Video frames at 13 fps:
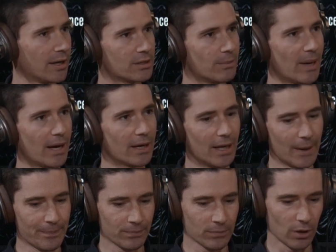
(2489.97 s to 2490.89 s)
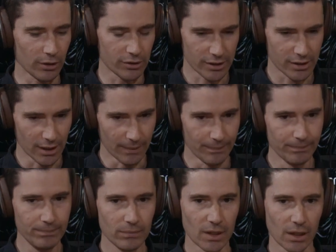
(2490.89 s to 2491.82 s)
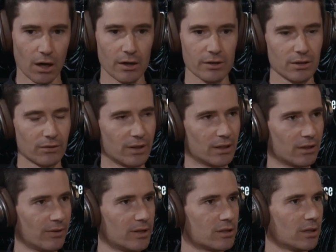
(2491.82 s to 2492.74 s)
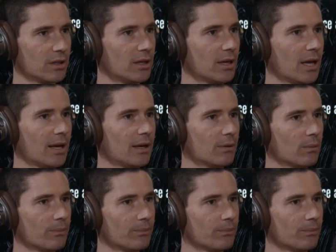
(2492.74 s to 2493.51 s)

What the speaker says: It's about not just the costs of the intervention and